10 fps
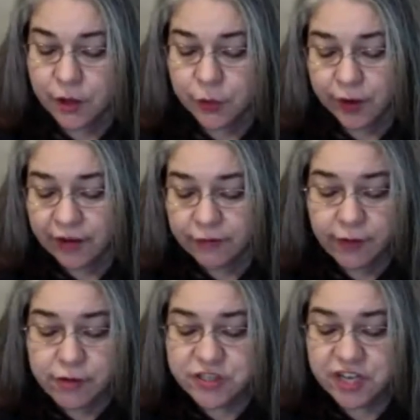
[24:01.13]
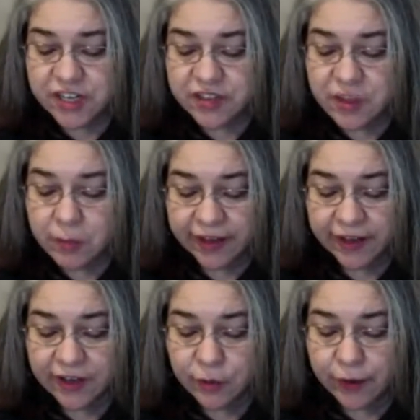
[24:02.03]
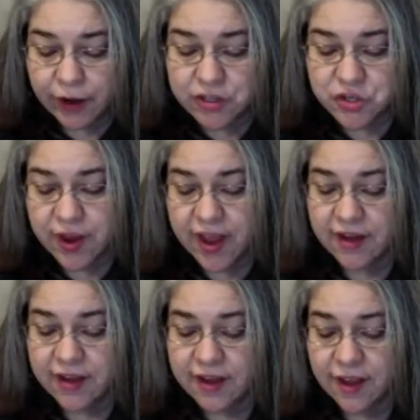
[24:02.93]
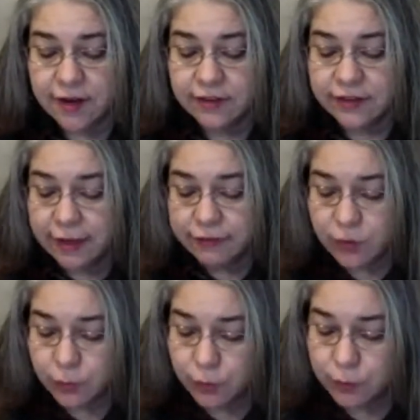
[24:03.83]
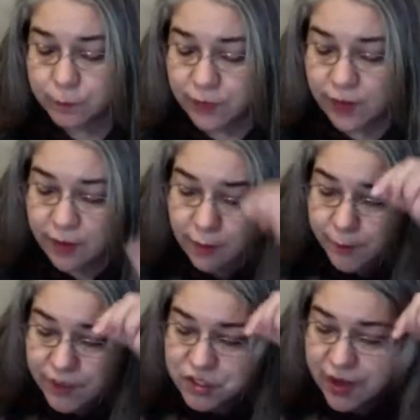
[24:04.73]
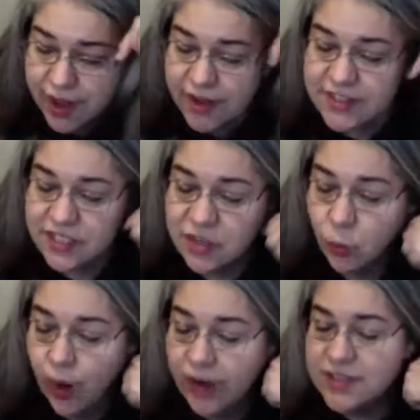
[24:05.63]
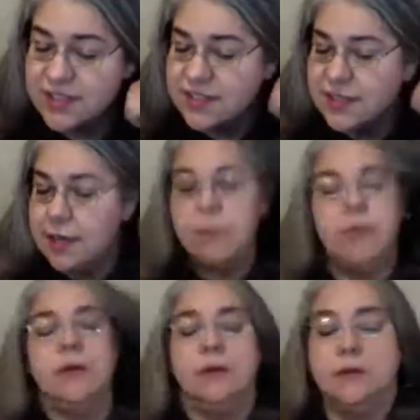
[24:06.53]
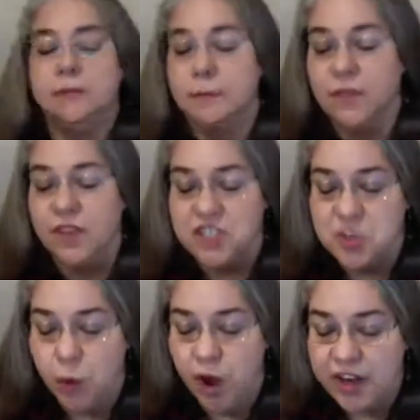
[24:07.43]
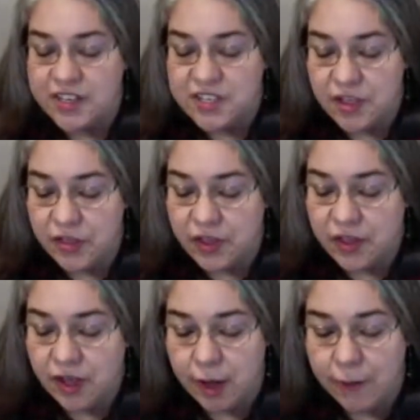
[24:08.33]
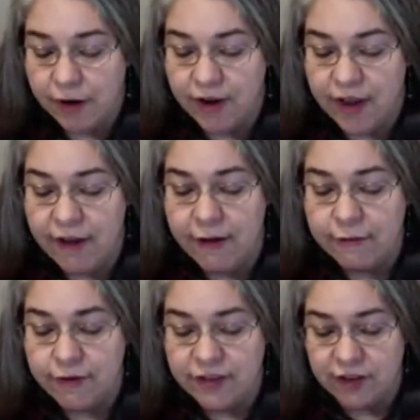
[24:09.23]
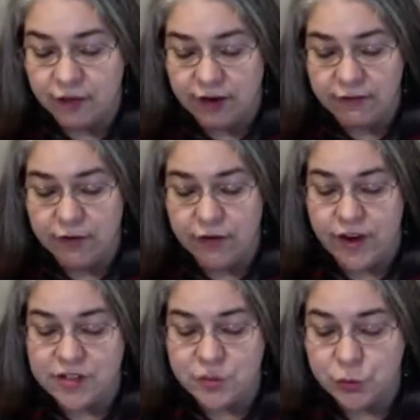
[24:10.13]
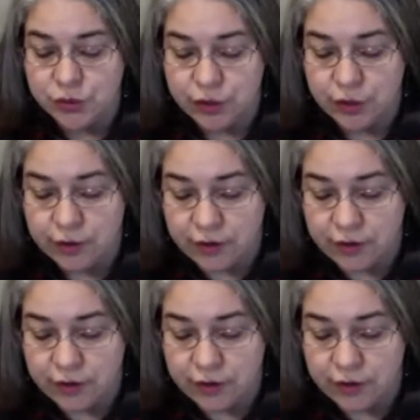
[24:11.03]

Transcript: Grandfather tucked the blanket around Johanna and left the room, but Johanna didn't want to sleep. She wanted to think about everything Grandfather had told her.